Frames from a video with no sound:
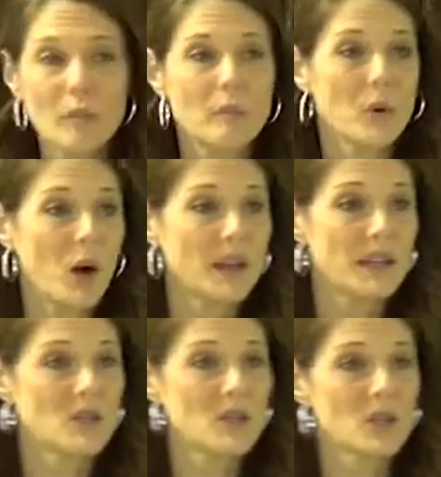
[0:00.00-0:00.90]
brought
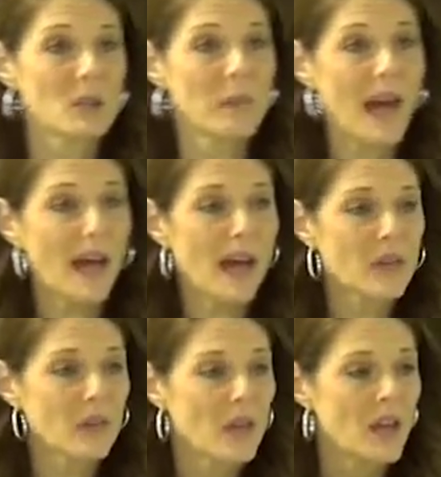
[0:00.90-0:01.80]
into your
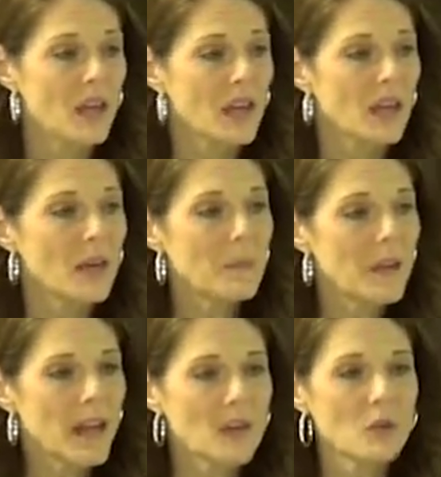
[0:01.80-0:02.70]
path, He began